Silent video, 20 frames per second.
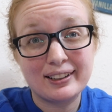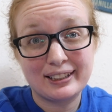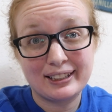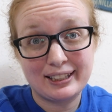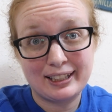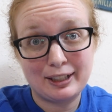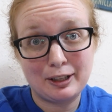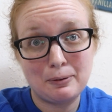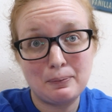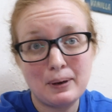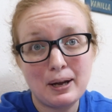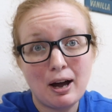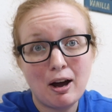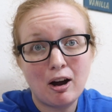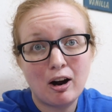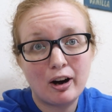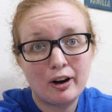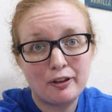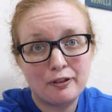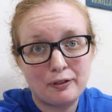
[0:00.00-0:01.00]
a little bit
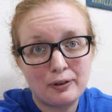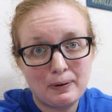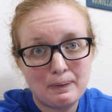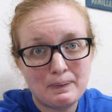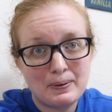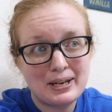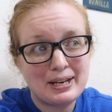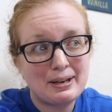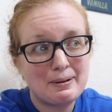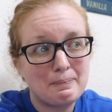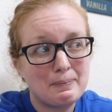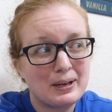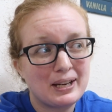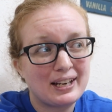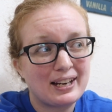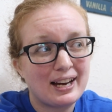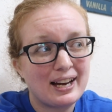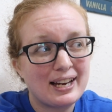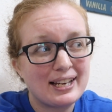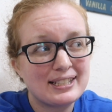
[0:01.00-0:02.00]
hard for me,
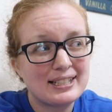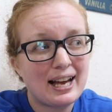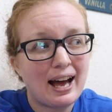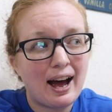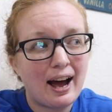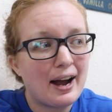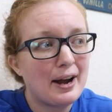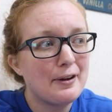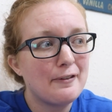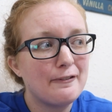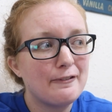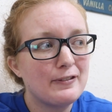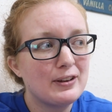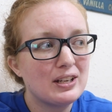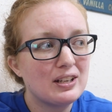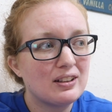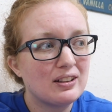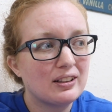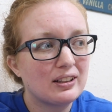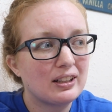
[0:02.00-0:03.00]
because I
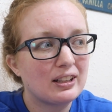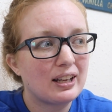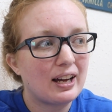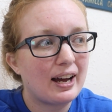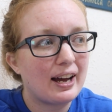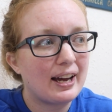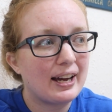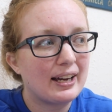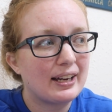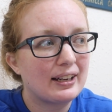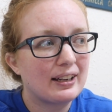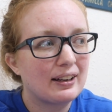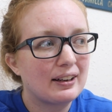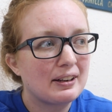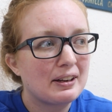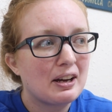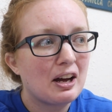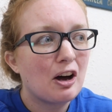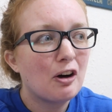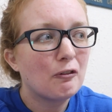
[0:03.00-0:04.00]
feel like,
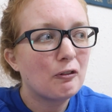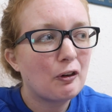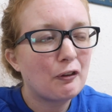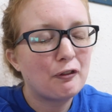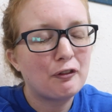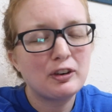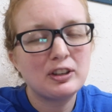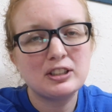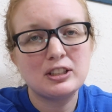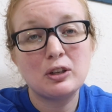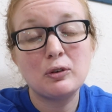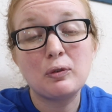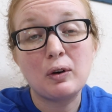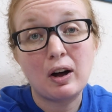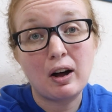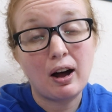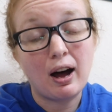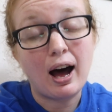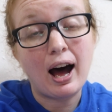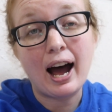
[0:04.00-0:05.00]
well, first of
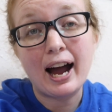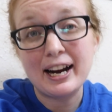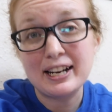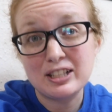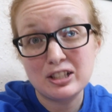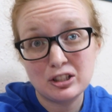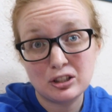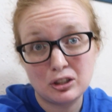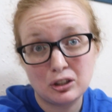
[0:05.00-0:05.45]
all, I